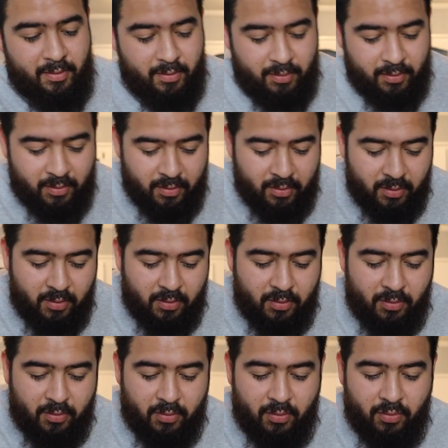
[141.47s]

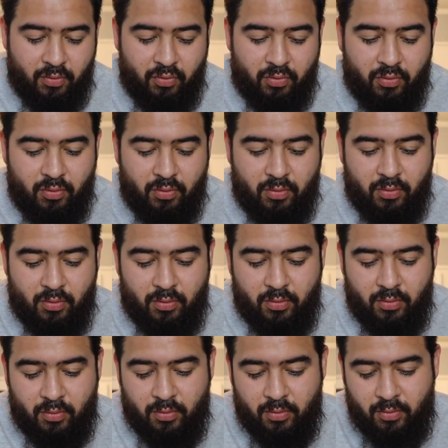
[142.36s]

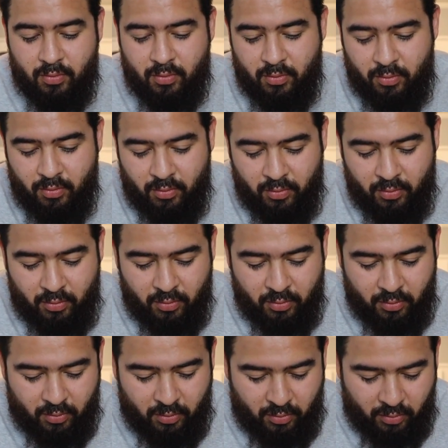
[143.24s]

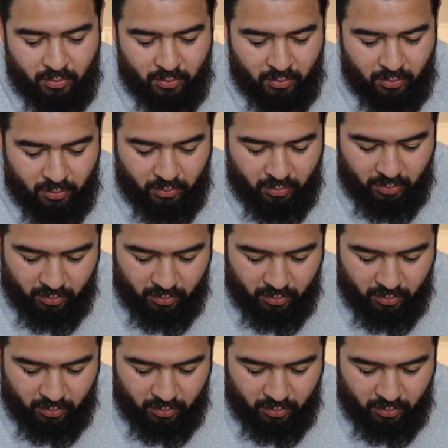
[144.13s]
Nothing is said.